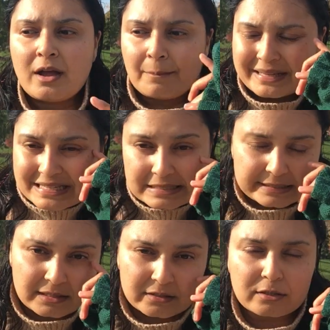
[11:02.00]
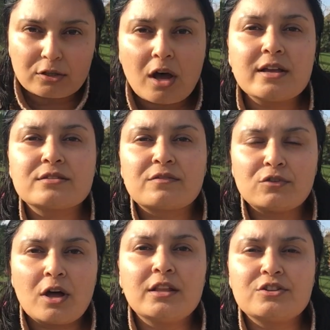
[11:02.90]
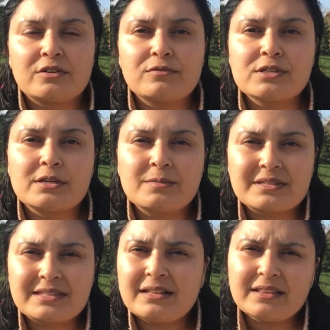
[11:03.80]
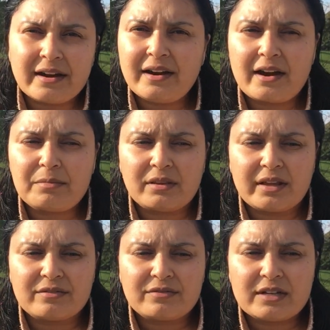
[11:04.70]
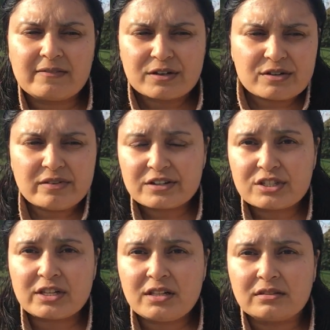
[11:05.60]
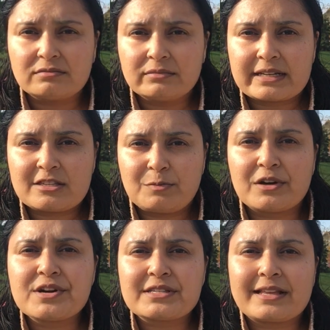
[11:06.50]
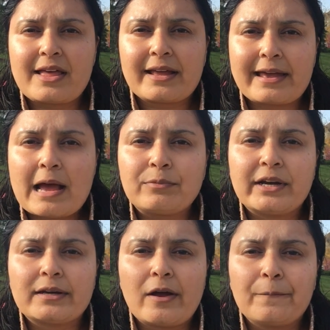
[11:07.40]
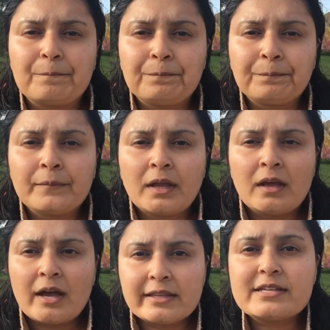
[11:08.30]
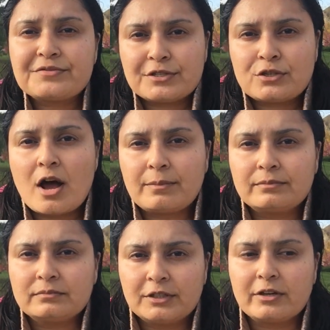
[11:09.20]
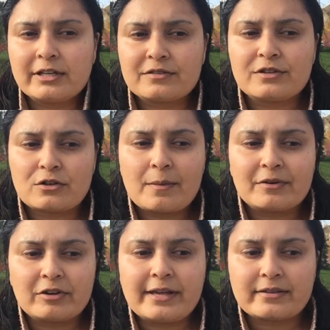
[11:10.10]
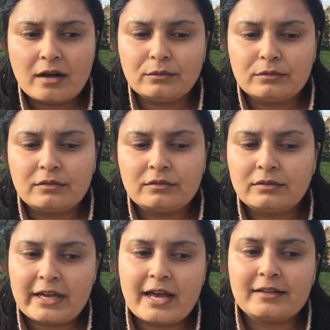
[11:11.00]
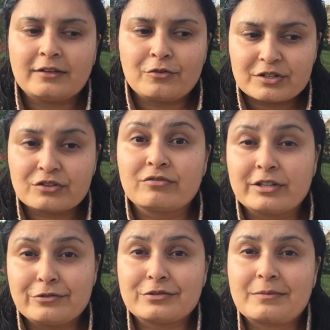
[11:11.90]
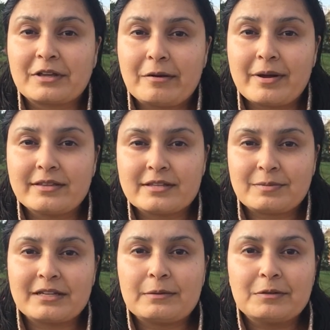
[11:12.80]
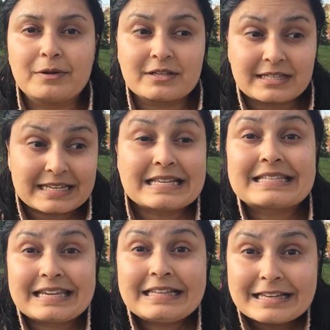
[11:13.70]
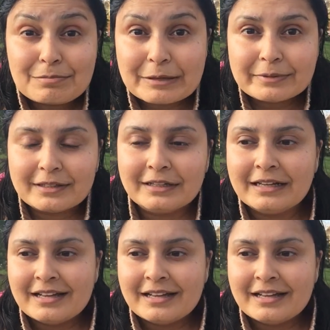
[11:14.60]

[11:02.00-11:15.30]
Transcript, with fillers: but still the loss of knowledge and wisdom is still there, I believe. We're still experiencing that gap right now, unless we stop, unless we stop and realize, oh, yeah, no, we should really do something about this pandemic because it is killing people.